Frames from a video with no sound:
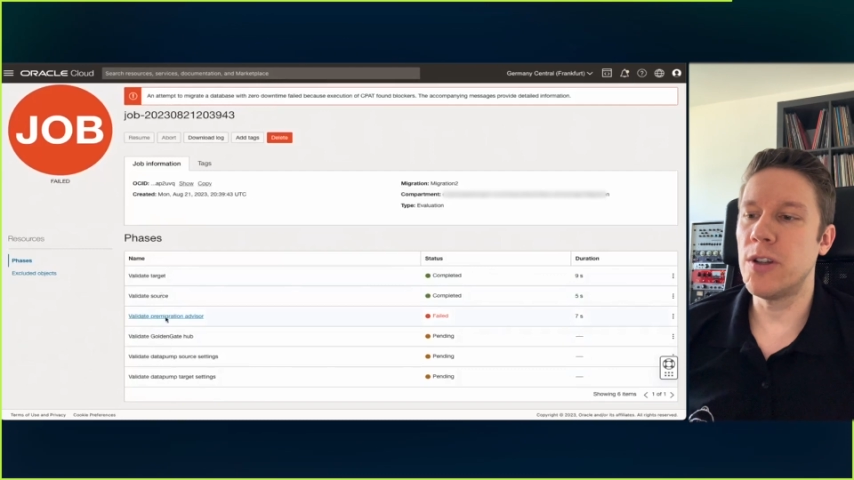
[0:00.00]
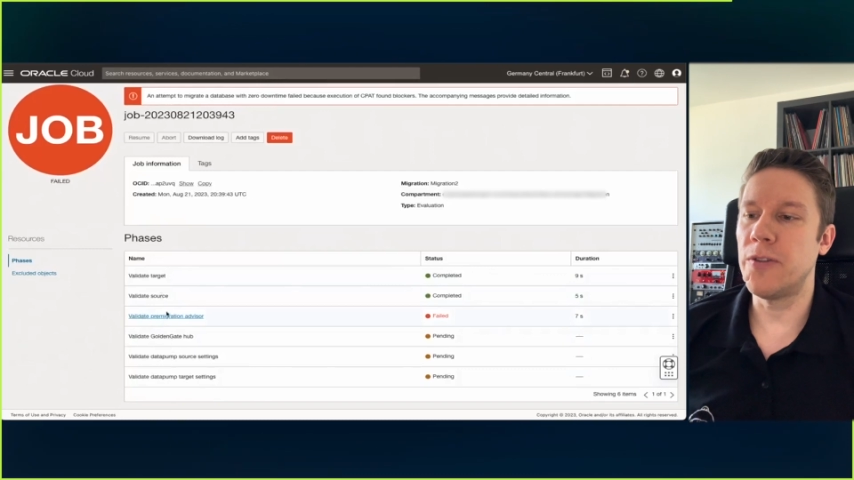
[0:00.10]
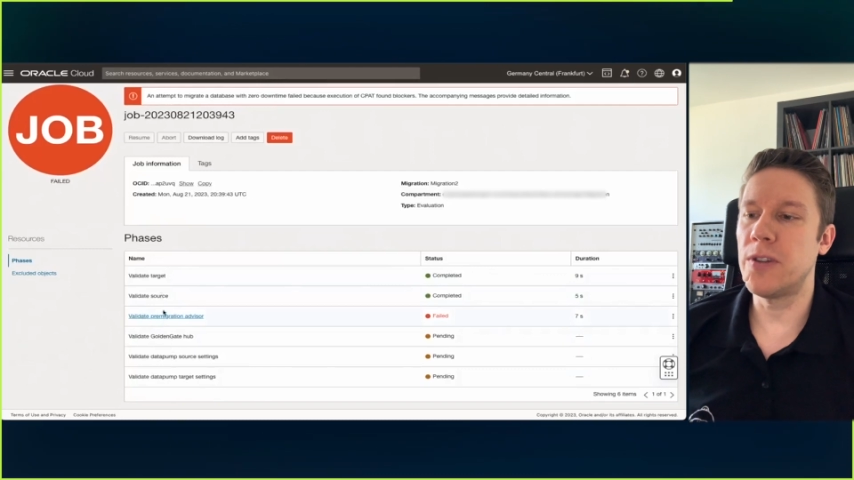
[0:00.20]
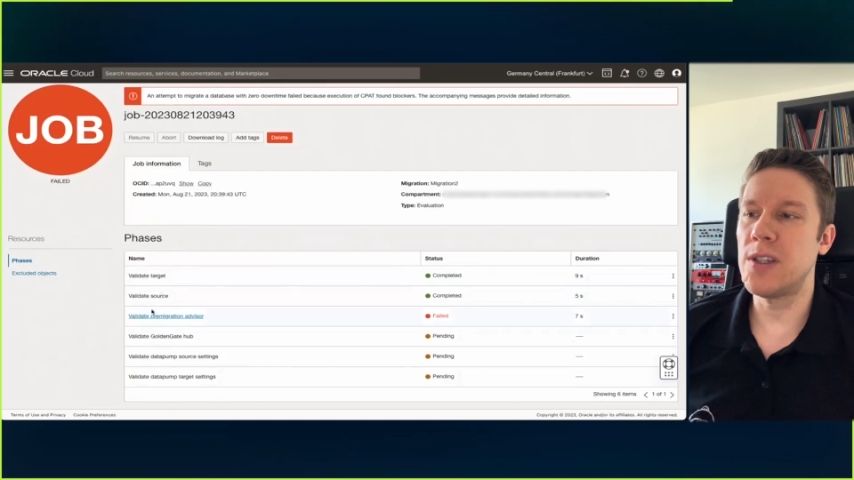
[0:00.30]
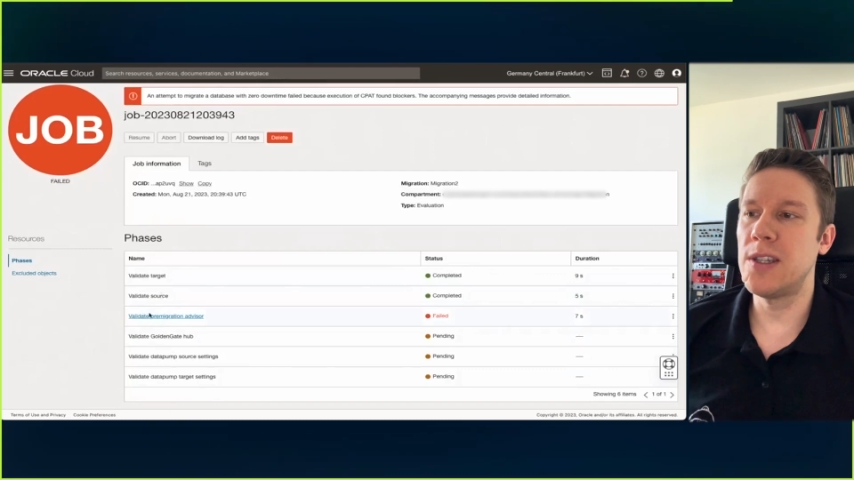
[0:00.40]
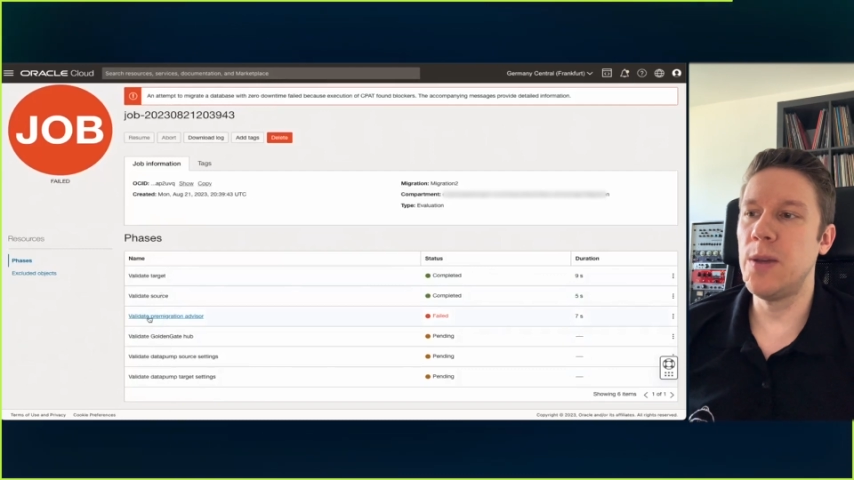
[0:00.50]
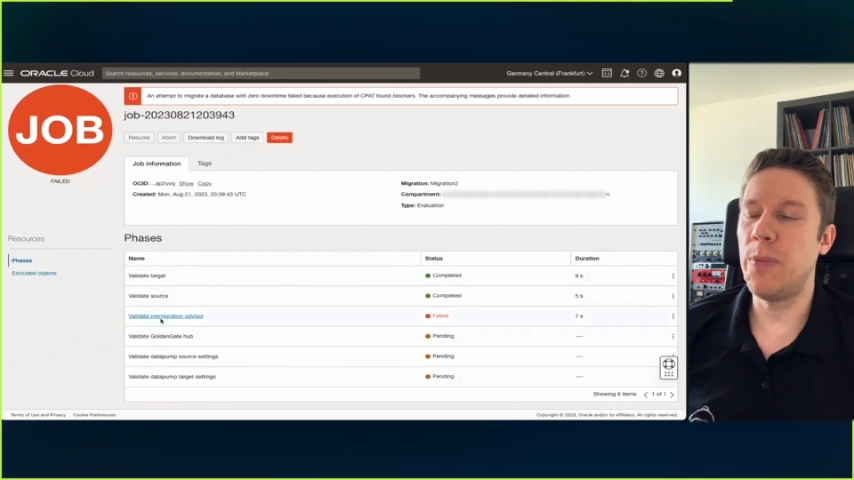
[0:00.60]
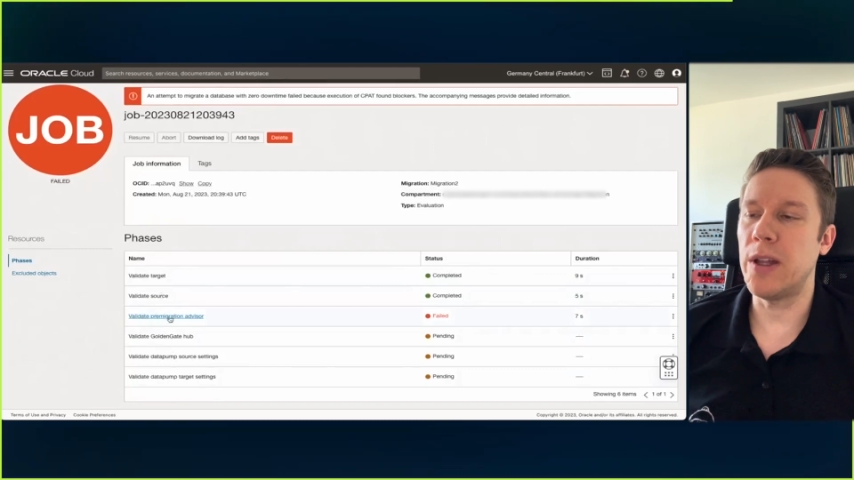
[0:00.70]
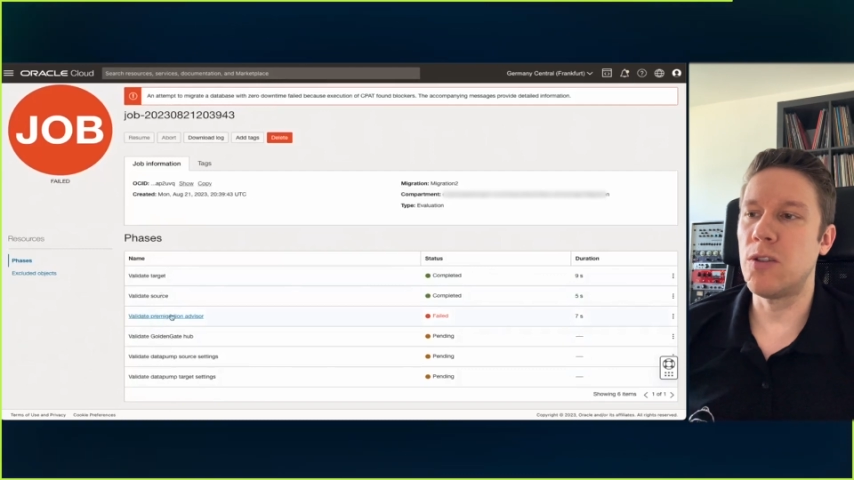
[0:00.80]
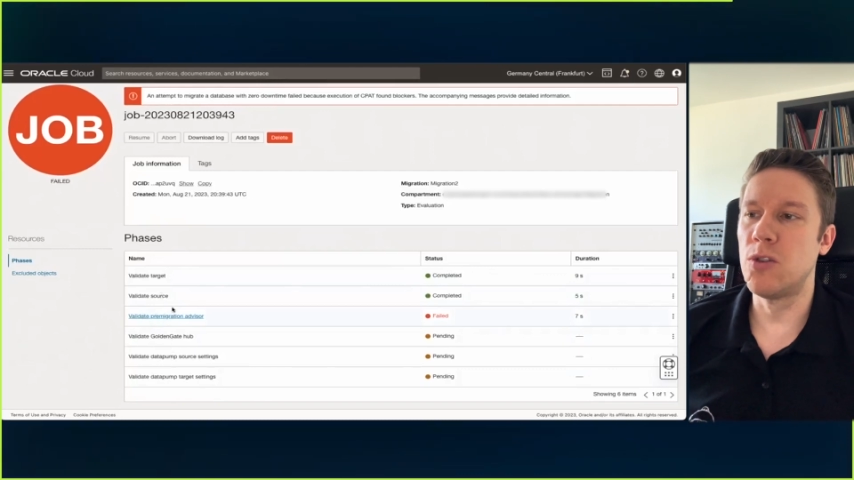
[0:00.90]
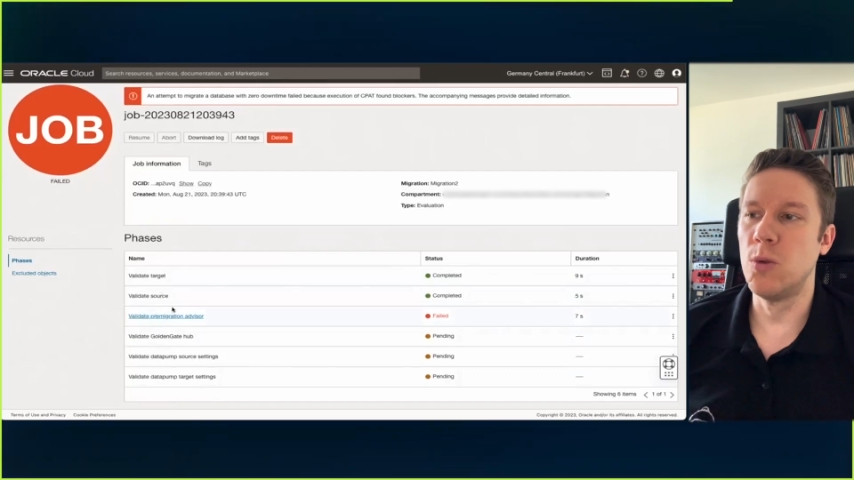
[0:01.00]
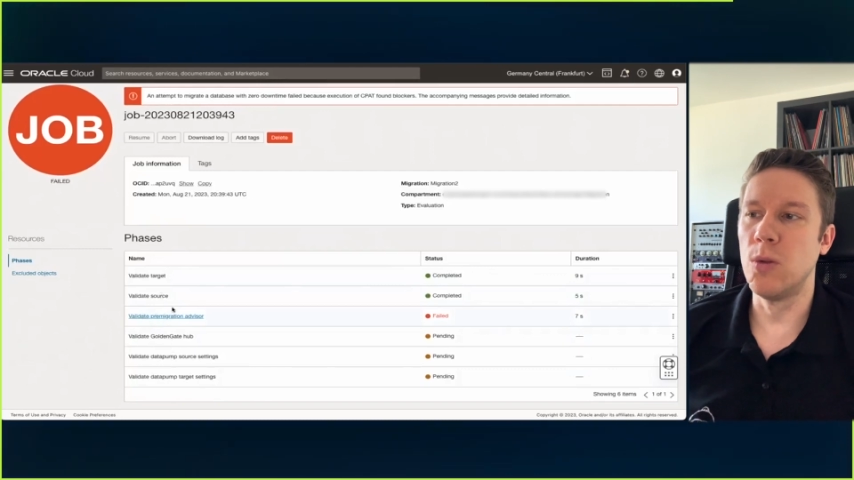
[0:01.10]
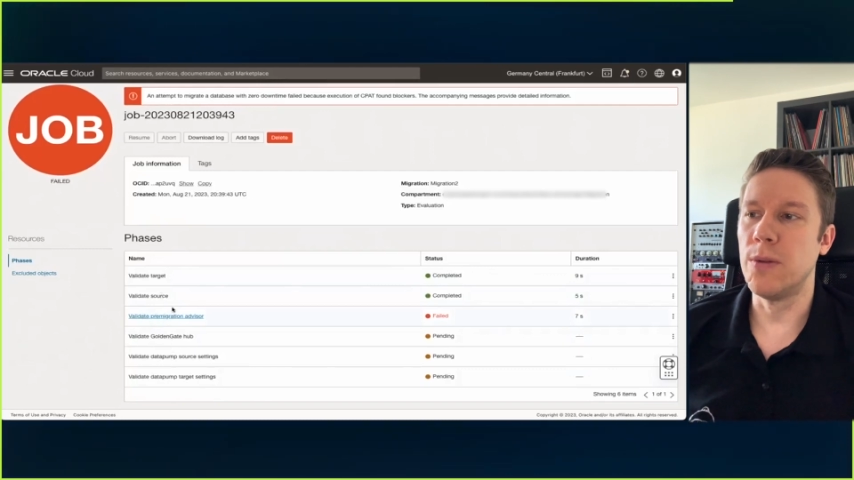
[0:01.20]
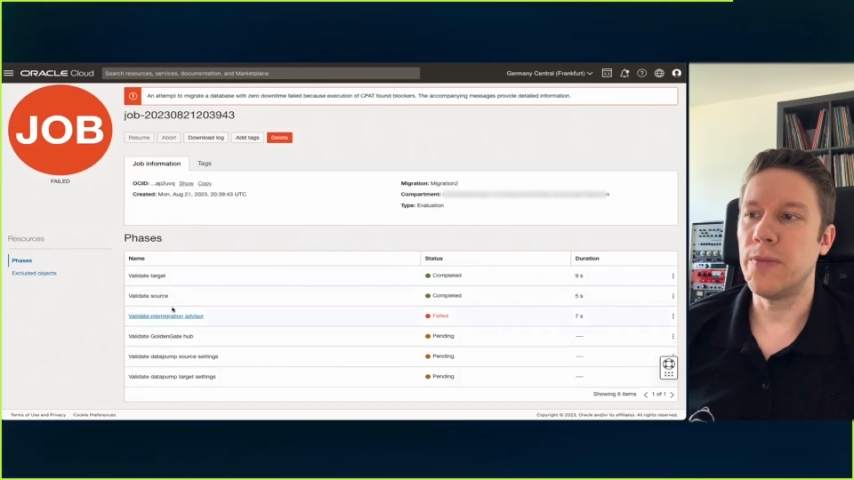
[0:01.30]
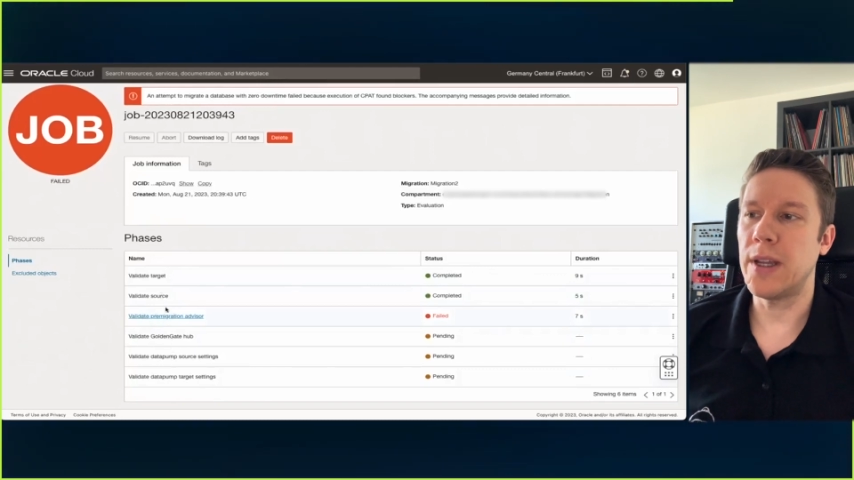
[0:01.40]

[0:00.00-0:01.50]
of the CPAD tool,